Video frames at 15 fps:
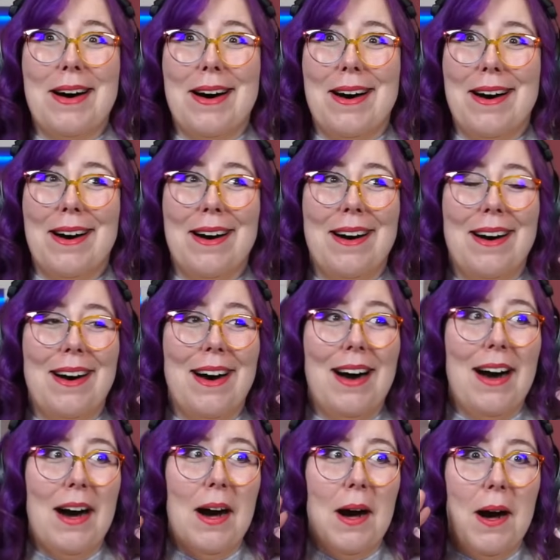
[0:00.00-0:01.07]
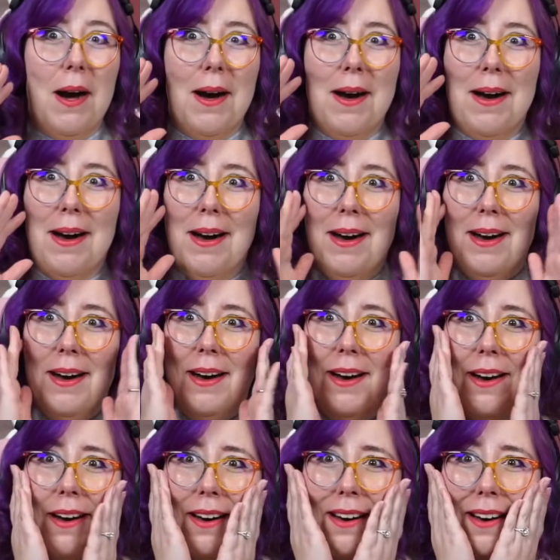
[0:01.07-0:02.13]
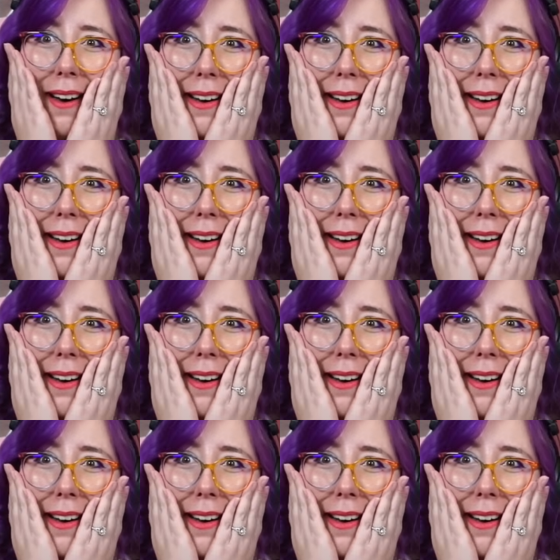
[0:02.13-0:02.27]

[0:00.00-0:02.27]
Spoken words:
If that is your wish, Master, I shall.